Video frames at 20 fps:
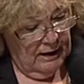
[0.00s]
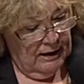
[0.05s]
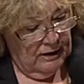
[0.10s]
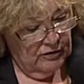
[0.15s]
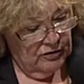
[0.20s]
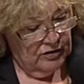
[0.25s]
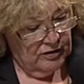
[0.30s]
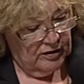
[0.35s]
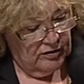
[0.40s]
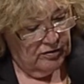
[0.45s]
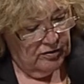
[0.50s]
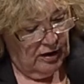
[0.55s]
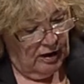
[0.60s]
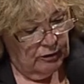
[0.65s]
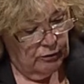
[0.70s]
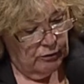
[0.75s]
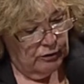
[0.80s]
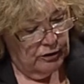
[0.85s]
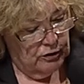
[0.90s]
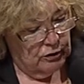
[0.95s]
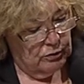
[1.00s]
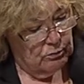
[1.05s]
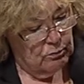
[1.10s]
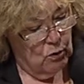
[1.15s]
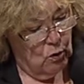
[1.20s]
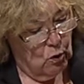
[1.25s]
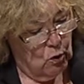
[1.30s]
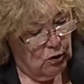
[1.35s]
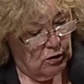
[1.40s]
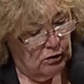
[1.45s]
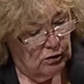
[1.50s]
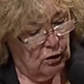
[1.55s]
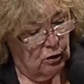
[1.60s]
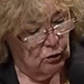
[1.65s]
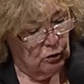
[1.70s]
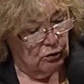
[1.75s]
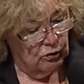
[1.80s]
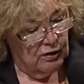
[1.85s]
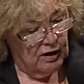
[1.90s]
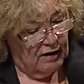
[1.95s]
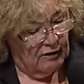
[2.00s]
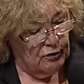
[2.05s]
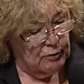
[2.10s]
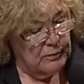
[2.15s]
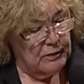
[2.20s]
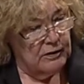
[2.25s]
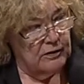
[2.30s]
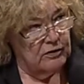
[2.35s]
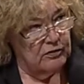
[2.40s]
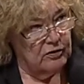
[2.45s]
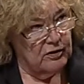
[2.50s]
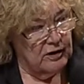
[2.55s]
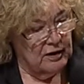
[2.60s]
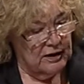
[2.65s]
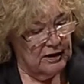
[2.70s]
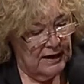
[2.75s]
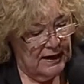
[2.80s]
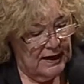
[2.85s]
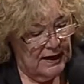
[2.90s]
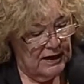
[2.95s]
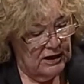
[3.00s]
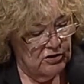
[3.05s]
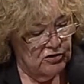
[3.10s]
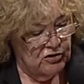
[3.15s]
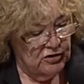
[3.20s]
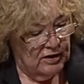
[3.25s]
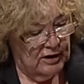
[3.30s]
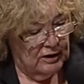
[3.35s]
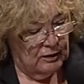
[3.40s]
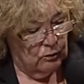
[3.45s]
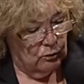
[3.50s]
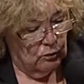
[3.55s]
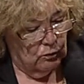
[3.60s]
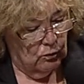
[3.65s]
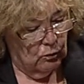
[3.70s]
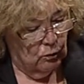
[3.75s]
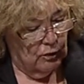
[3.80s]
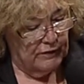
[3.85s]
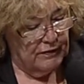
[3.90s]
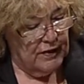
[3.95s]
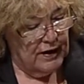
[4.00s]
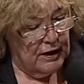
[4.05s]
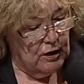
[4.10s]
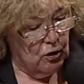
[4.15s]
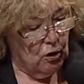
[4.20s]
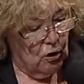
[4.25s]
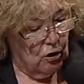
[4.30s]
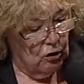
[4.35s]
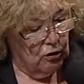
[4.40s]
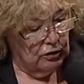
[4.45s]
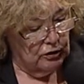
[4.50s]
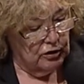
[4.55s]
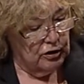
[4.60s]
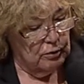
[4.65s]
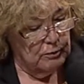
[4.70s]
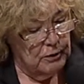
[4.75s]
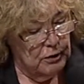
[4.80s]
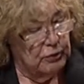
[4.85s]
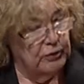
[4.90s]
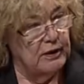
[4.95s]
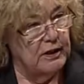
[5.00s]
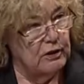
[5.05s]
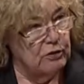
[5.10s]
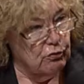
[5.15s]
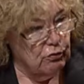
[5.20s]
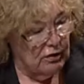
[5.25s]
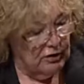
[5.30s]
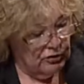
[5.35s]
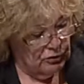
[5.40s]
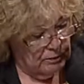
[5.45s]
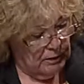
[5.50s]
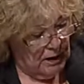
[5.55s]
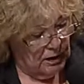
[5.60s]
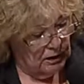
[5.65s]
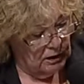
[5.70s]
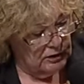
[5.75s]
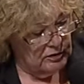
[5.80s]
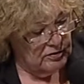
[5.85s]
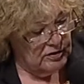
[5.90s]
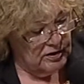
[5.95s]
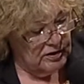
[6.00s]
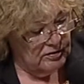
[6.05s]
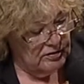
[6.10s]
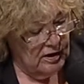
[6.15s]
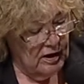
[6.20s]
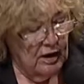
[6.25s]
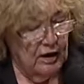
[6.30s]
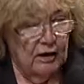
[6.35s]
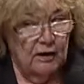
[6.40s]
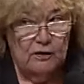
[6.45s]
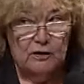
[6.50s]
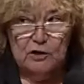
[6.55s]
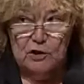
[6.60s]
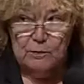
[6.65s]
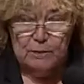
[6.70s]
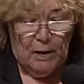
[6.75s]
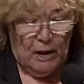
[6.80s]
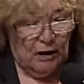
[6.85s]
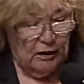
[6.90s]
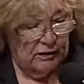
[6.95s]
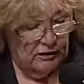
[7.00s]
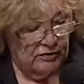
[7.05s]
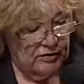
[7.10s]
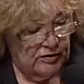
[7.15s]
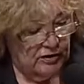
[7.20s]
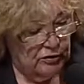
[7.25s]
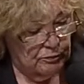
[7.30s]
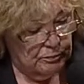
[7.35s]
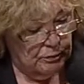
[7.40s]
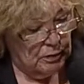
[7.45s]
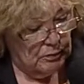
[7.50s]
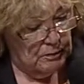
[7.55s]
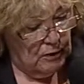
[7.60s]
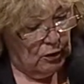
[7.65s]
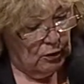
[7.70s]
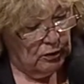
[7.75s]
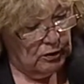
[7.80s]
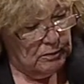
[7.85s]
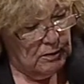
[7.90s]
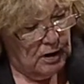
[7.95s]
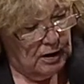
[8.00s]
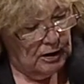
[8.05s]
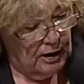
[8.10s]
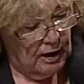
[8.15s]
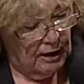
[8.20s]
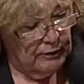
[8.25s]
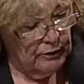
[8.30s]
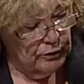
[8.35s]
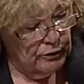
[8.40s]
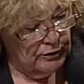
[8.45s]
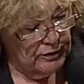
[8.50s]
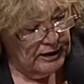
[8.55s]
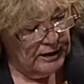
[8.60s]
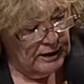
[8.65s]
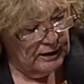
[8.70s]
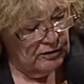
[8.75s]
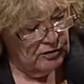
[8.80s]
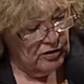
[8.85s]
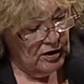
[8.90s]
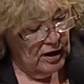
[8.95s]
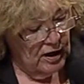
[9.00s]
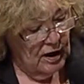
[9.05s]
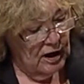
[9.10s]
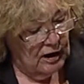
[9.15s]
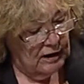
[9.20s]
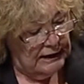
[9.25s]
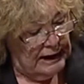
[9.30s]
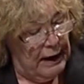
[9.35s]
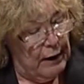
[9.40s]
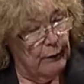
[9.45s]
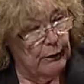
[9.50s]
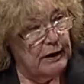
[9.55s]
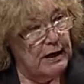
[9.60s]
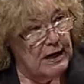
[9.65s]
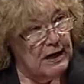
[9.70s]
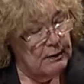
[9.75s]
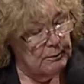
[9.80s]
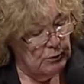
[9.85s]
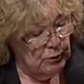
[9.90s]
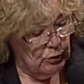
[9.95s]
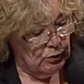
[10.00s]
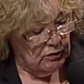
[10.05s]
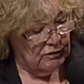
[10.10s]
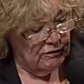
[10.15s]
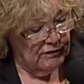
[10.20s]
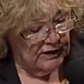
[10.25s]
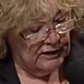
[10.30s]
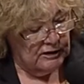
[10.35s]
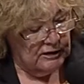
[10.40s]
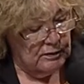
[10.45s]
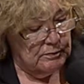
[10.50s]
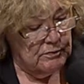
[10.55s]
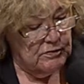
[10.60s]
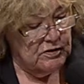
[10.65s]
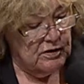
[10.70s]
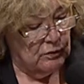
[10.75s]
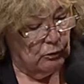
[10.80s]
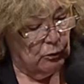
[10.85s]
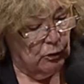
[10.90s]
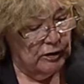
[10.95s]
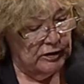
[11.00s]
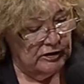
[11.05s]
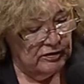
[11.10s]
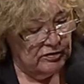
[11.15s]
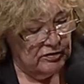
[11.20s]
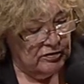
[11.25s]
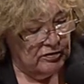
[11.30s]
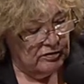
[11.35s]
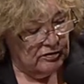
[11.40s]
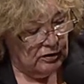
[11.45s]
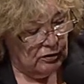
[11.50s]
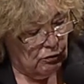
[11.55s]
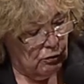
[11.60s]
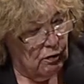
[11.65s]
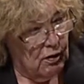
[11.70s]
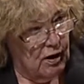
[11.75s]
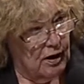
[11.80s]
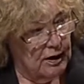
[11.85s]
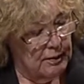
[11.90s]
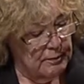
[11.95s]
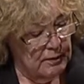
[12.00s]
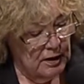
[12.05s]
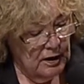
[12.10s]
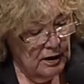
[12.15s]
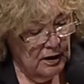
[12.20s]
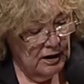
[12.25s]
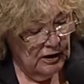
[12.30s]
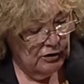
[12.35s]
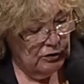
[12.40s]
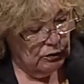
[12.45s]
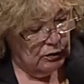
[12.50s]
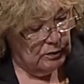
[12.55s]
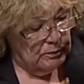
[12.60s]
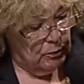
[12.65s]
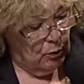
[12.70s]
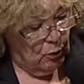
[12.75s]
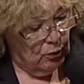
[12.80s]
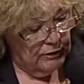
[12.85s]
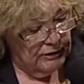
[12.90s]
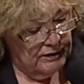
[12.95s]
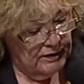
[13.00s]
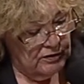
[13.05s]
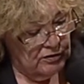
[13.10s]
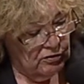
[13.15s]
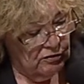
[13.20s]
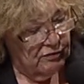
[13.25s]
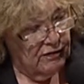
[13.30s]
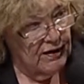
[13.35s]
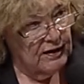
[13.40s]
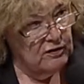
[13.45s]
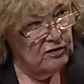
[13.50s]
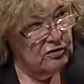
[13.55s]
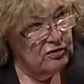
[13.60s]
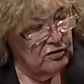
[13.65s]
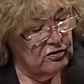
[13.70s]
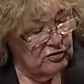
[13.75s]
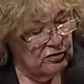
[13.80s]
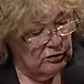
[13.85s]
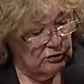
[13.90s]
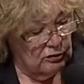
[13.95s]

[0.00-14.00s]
600 or more local governments engage in what they call community trust policies. These policies promote, among other things, allowing immigrant victims and witnesses to crime to report these offenses to